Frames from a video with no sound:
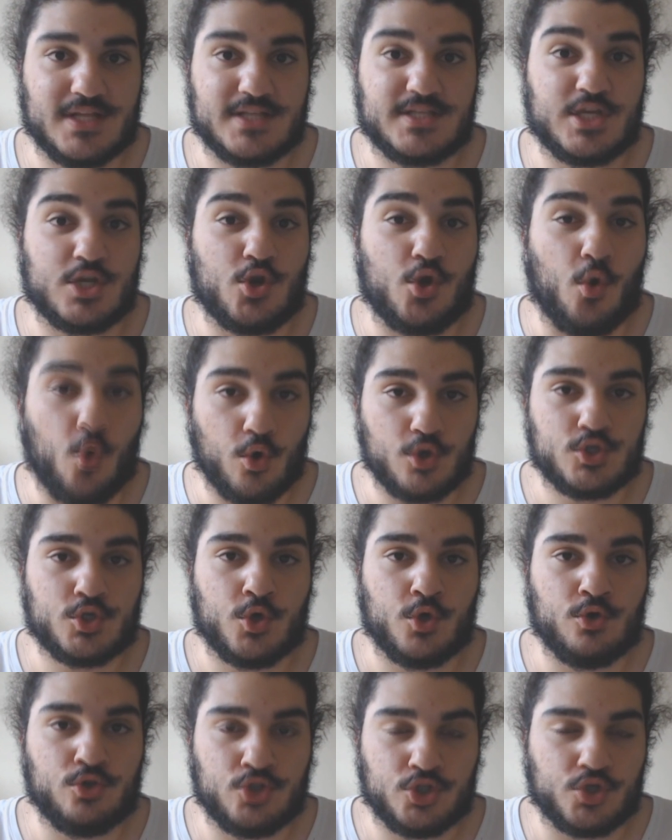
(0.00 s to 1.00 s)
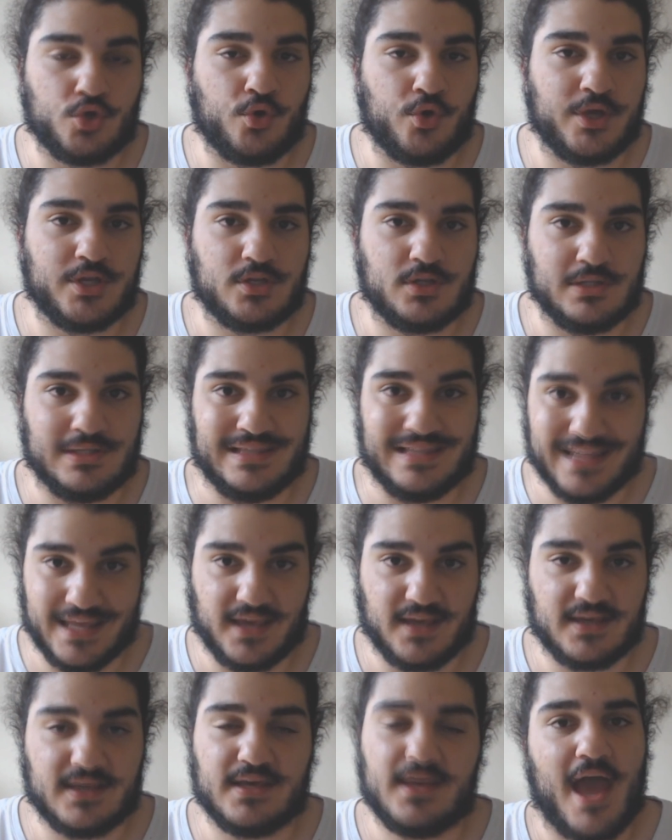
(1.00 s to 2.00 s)
That's an auto join
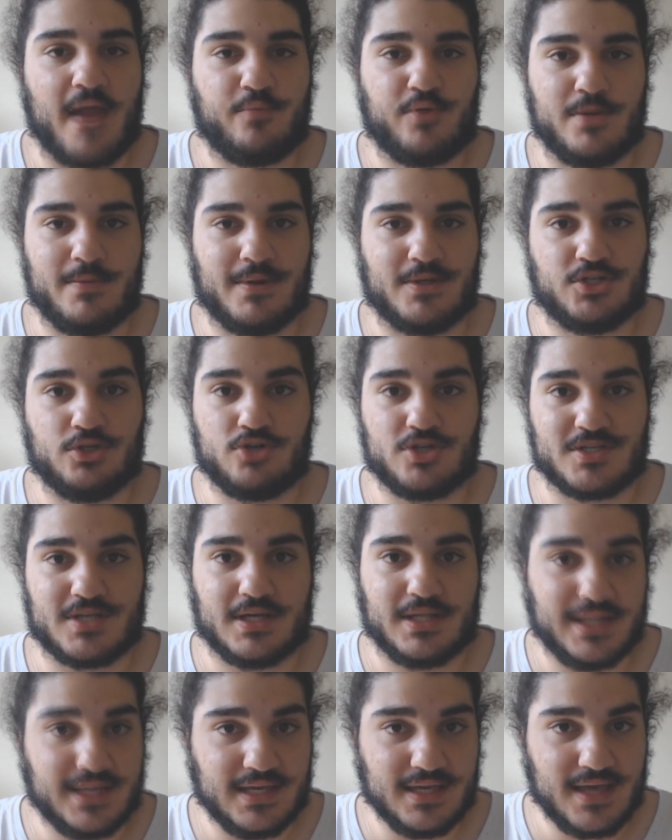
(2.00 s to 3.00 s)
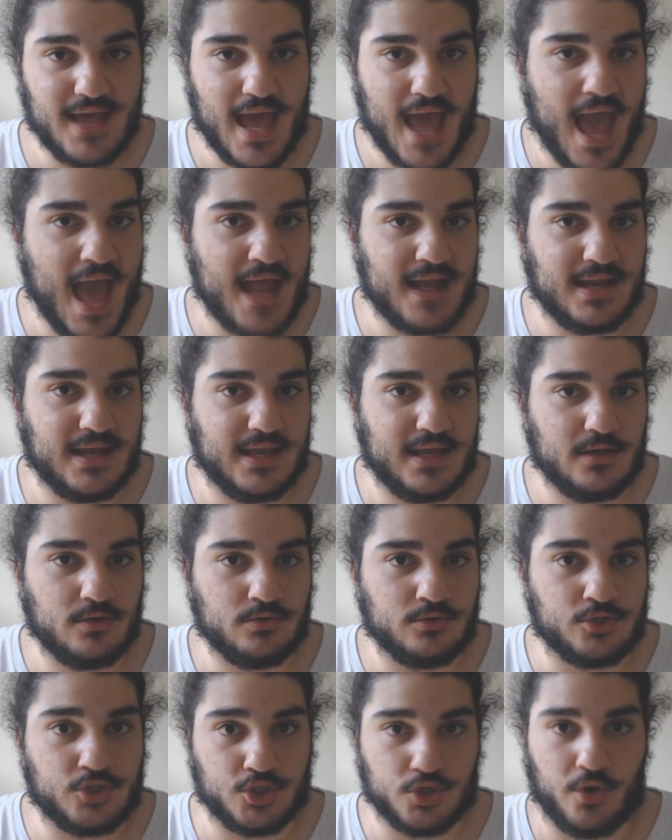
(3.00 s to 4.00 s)
link, and pretty much you'll just click it and
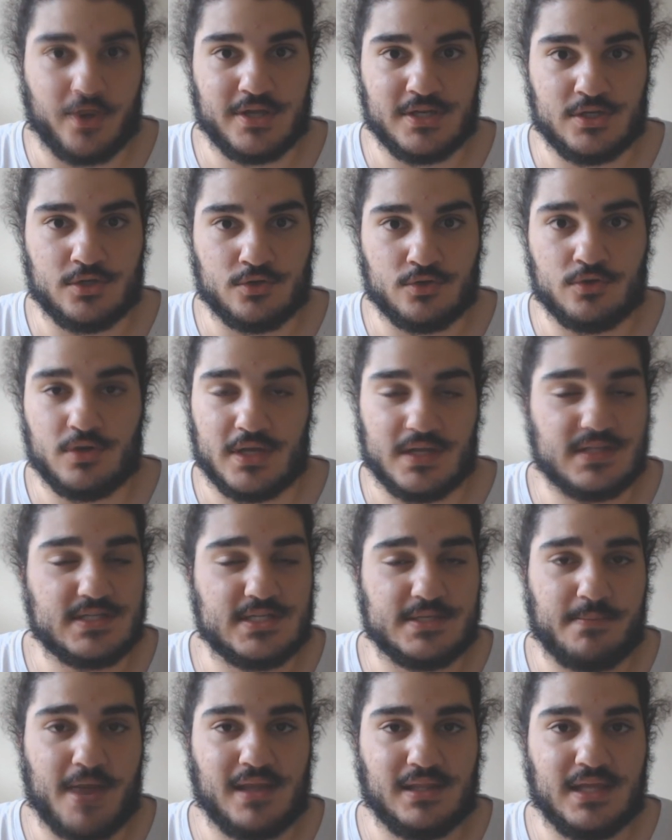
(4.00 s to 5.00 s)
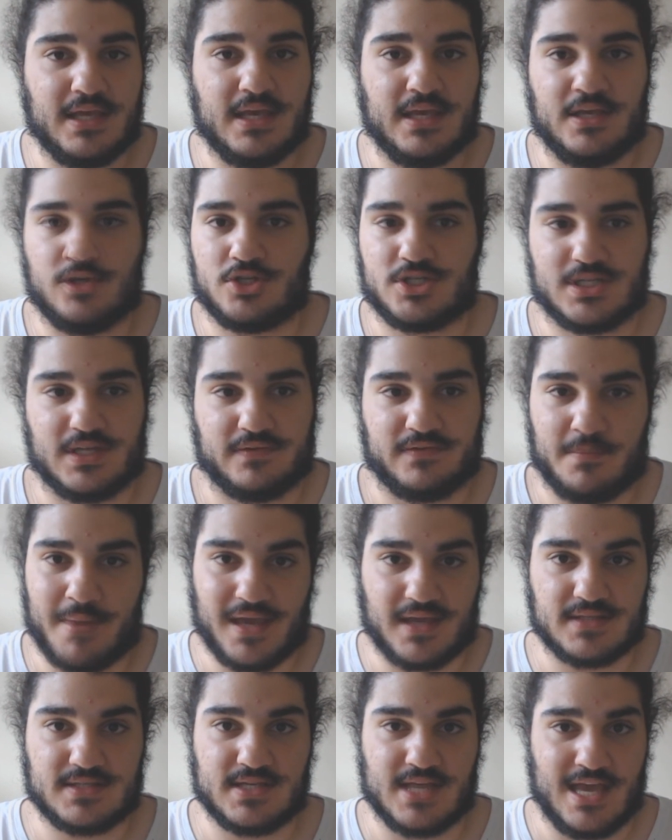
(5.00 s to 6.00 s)
it'll join you into my league. You just have to
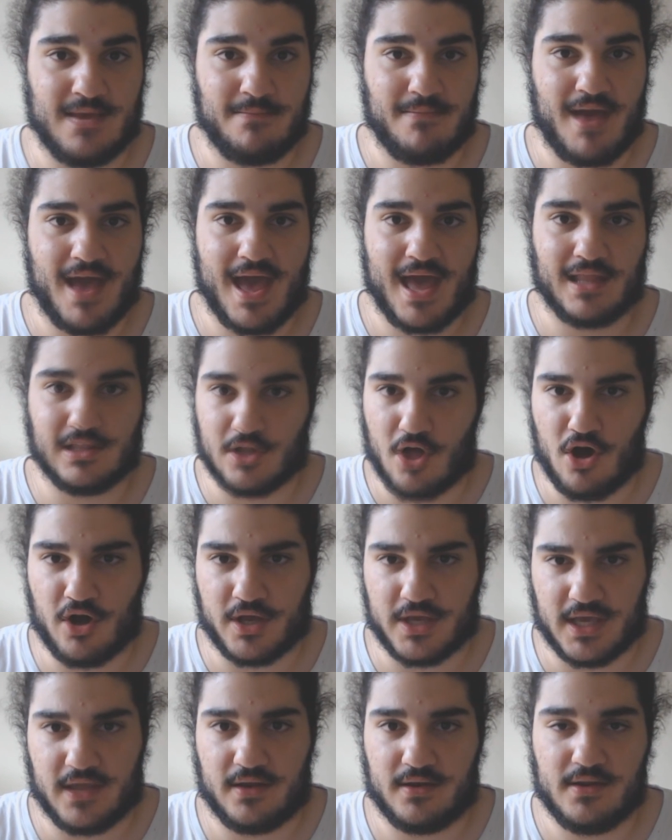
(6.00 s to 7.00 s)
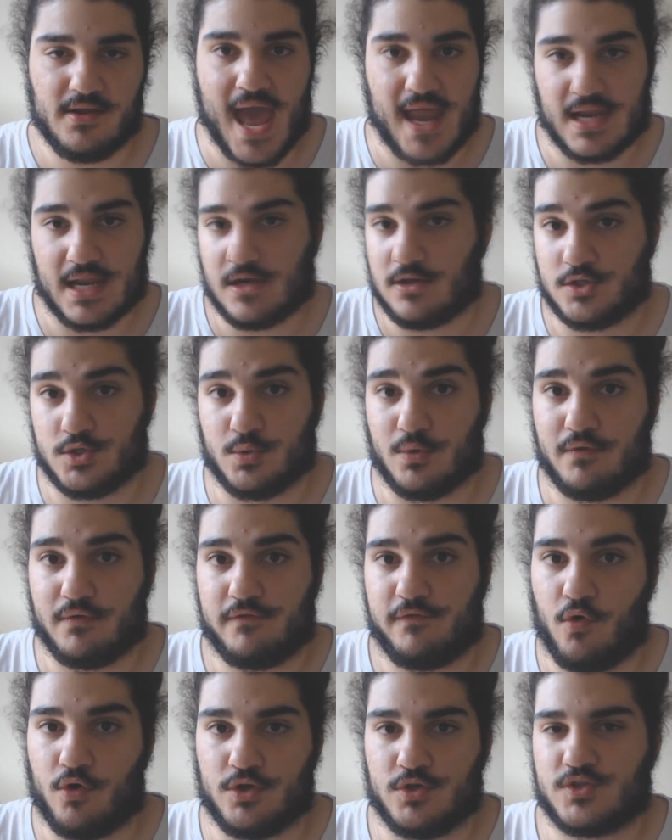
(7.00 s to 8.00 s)
make a team and log in and it'll do it
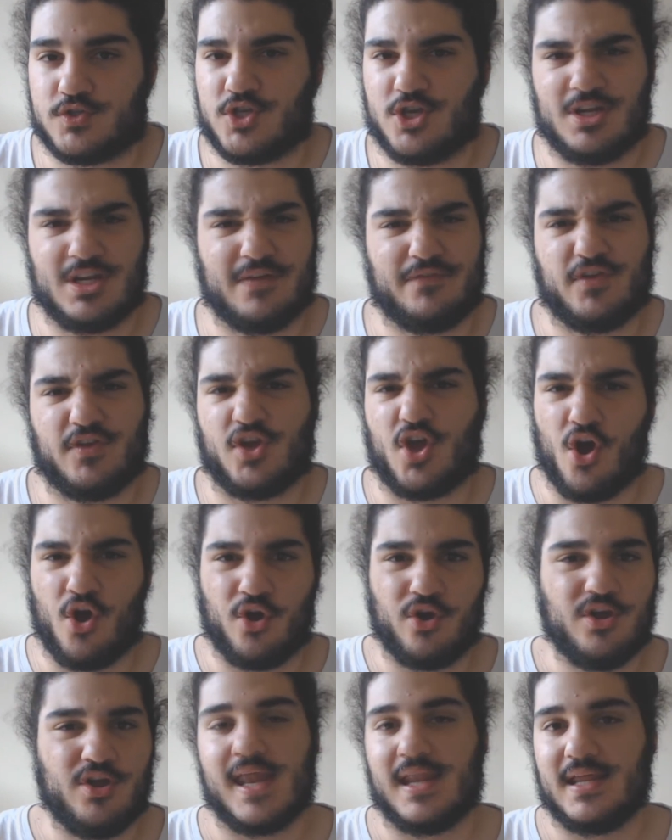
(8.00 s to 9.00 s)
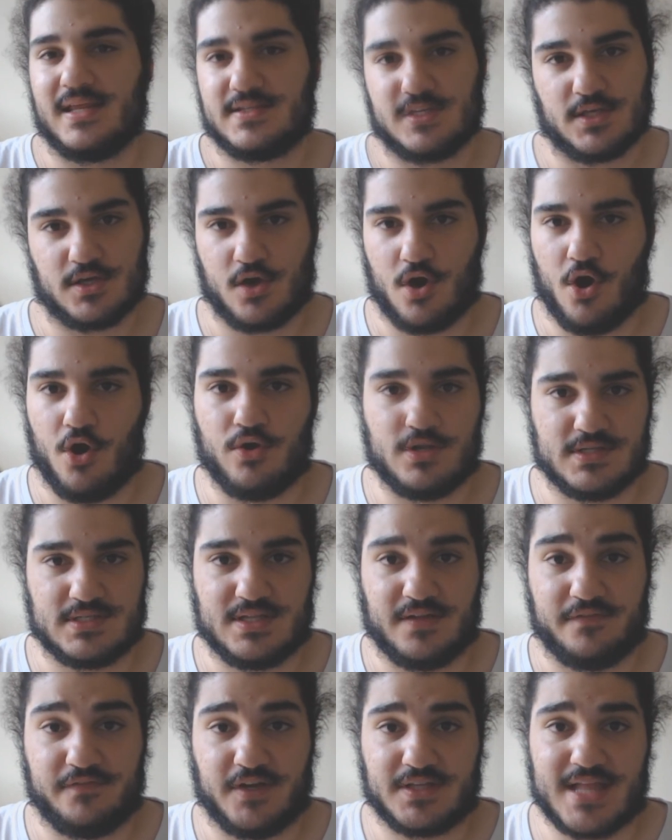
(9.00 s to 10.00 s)
for you, so you don't have to go and enter the code and
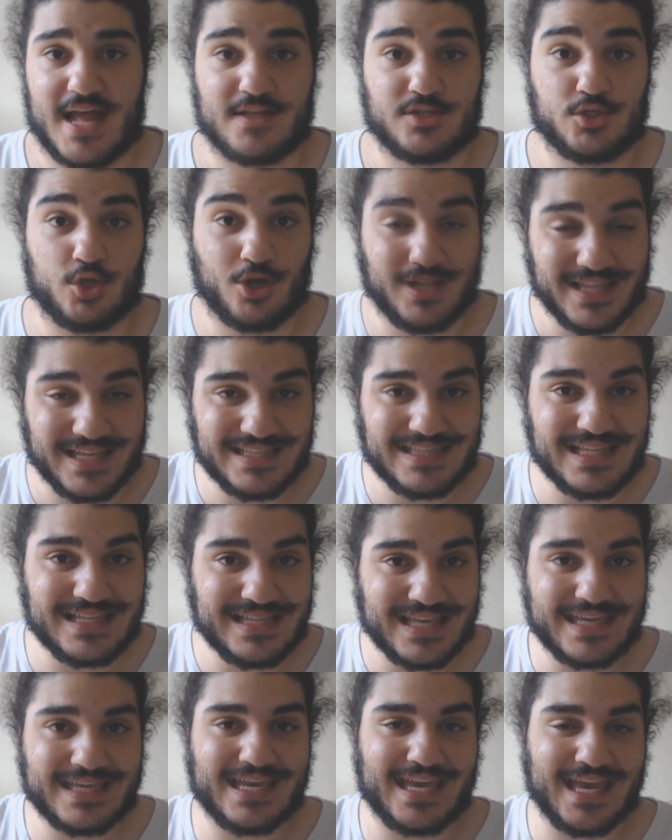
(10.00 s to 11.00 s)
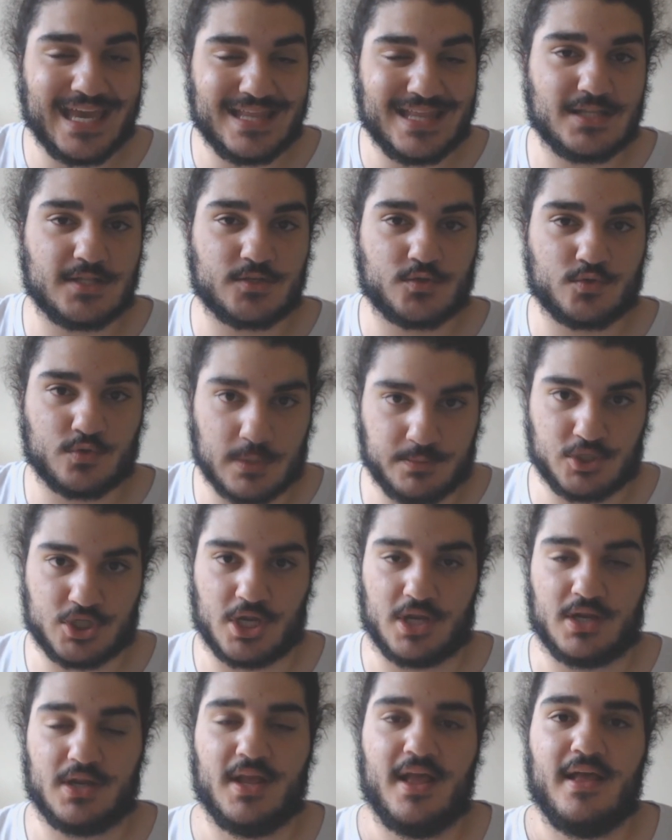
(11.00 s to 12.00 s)
stuff like that. So click the link the
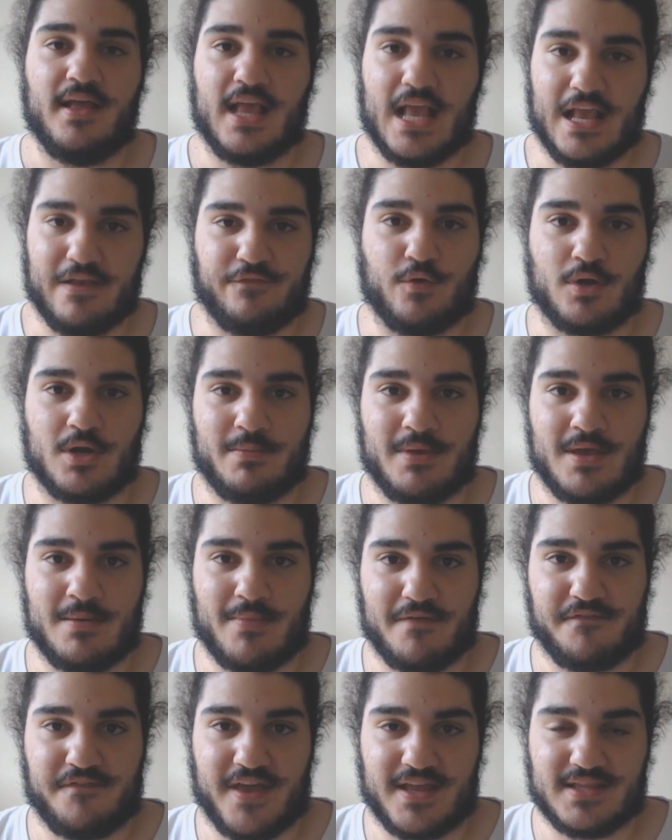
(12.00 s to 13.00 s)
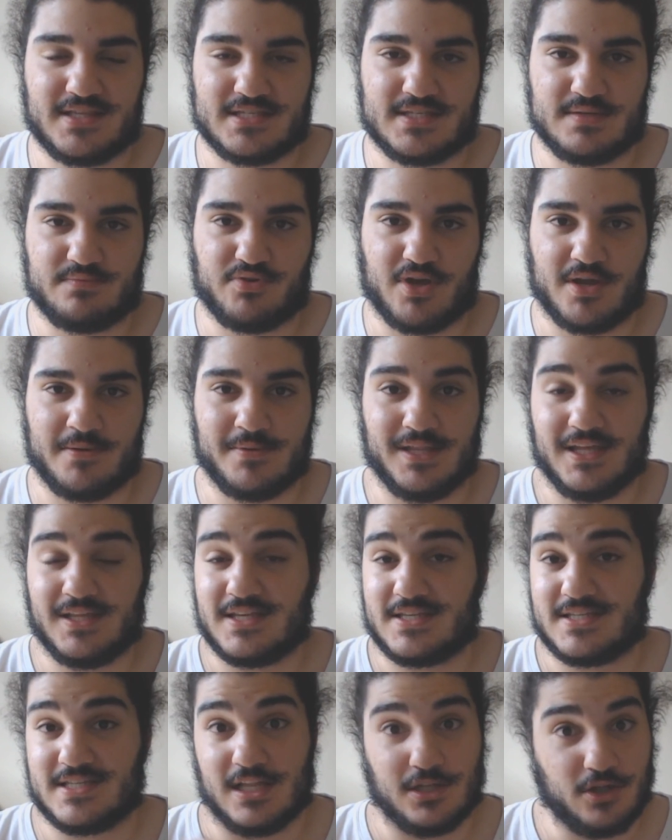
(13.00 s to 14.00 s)
description if you want to be in my fantasy Premier League.
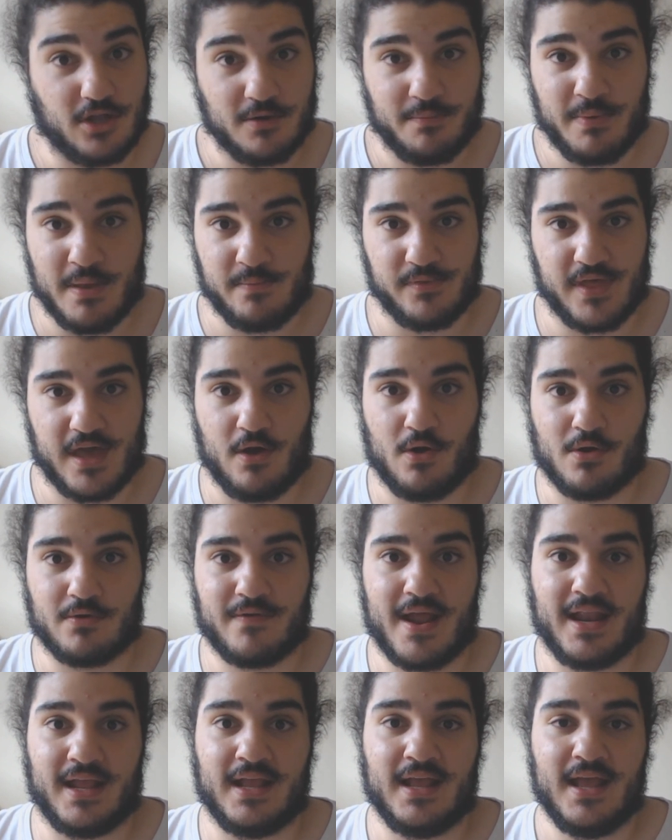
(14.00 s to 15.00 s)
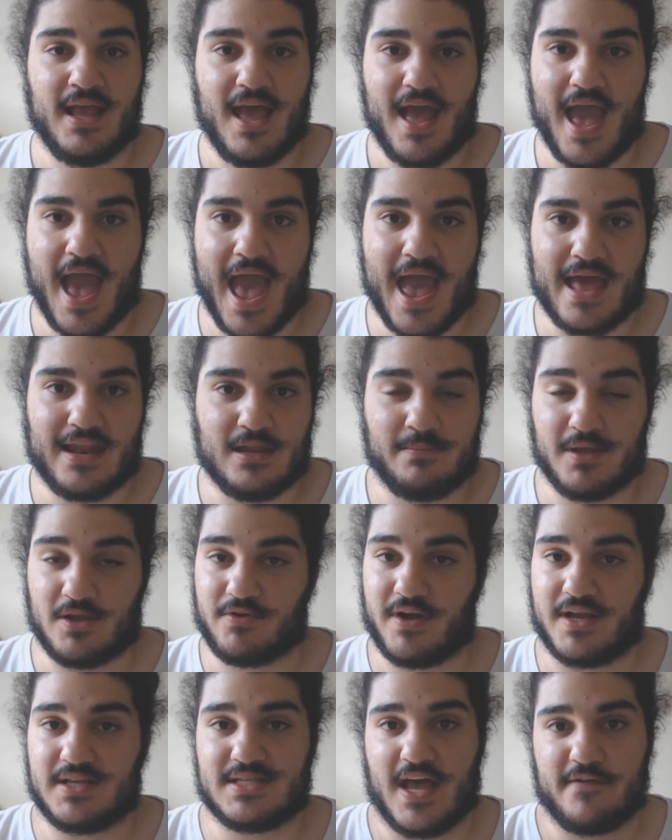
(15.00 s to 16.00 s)
There's a lot of people there already and it'd be
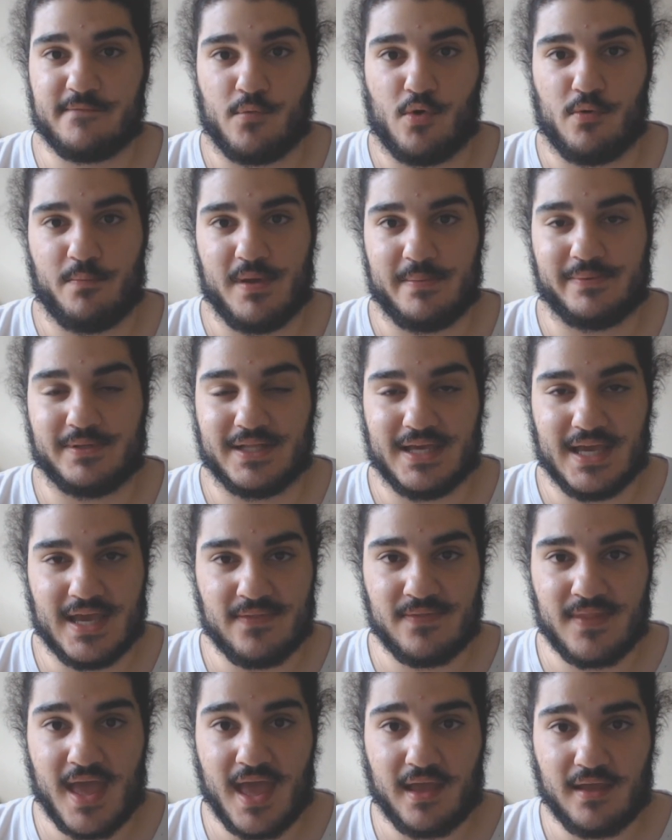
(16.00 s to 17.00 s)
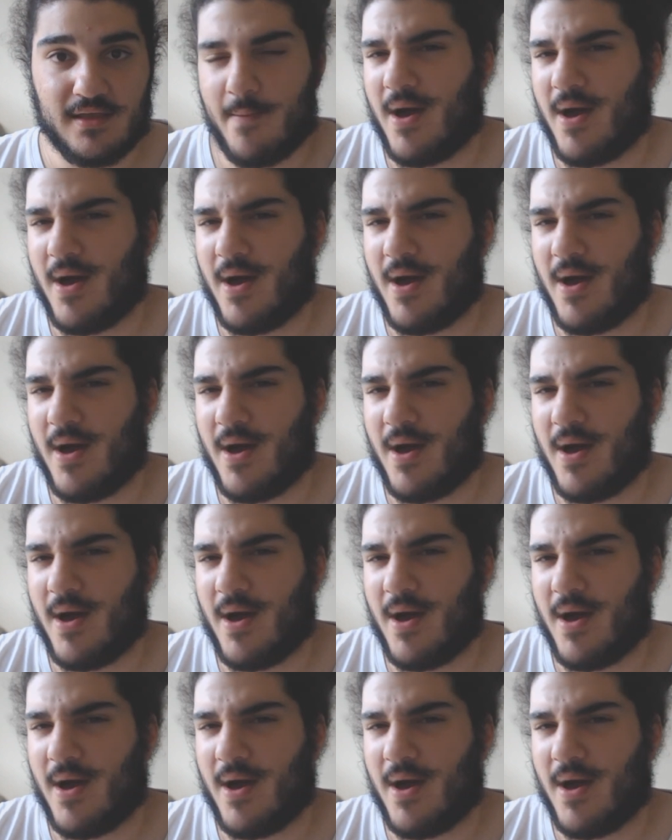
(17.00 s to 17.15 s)
great to have more people in there.